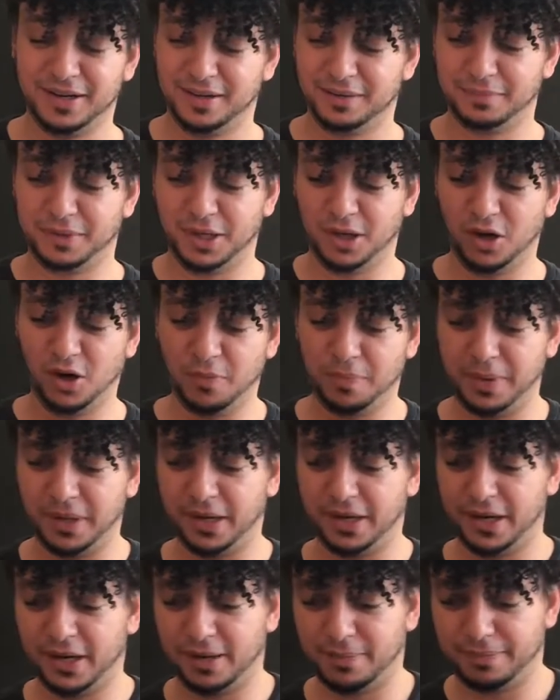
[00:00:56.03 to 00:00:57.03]
I'm going to open
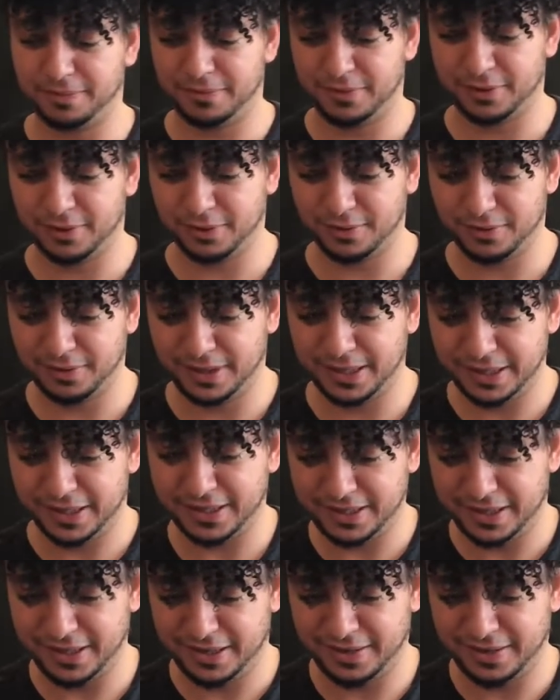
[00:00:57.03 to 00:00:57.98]
it up real quick.